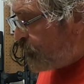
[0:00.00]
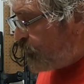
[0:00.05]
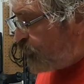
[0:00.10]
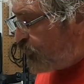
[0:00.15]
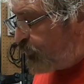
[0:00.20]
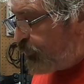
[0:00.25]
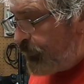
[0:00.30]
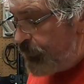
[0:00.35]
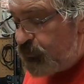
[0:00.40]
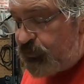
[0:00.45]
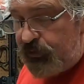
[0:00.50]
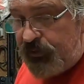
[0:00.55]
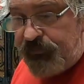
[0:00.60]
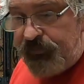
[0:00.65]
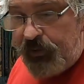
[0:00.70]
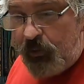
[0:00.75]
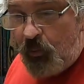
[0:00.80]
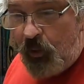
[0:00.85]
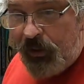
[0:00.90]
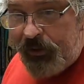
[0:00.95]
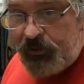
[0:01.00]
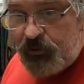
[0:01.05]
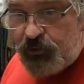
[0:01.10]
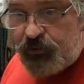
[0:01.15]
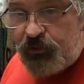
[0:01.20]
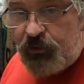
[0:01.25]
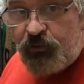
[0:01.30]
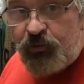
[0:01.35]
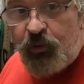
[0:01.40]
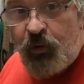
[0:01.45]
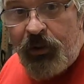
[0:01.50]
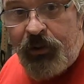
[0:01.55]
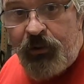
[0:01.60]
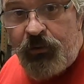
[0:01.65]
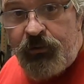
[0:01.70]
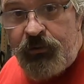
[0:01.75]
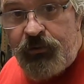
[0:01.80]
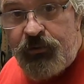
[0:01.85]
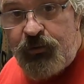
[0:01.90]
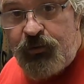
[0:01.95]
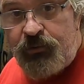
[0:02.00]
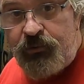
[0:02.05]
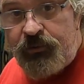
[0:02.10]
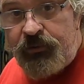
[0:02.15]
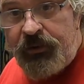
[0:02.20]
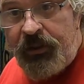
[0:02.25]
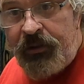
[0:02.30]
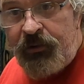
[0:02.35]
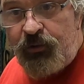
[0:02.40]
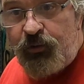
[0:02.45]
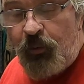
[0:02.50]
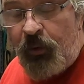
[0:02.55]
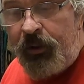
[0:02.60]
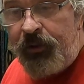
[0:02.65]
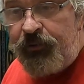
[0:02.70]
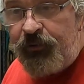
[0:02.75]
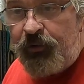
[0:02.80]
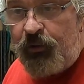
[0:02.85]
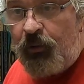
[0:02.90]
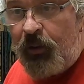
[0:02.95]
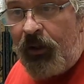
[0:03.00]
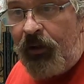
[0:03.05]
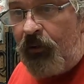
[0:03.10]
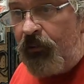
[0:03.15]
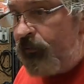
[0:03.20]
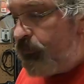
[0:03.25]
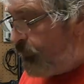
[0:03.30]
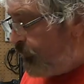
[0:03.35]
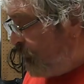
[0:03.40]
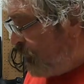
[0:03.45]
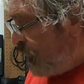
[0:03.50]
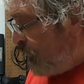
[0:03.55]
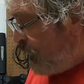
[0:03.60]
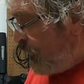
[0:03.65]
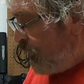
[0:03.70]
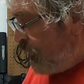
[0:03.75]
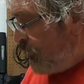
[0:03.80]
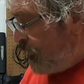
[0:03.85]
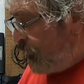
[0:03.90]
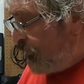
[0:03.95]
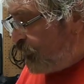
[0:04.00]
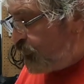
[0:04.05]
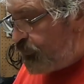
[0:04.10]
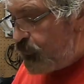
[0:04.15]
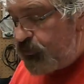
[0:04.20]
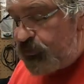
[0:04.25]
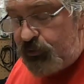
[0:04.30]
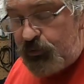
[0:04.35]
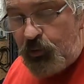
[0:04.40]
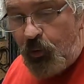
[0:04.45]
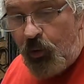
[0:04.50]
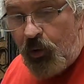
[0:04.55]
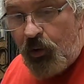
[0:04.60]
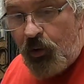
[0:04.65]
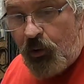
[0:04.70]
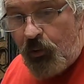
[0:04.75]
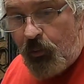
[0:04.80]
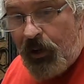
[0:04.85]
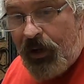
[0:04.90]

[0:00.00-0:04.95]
Specific ways to trick a 1022 out. This is a squirrel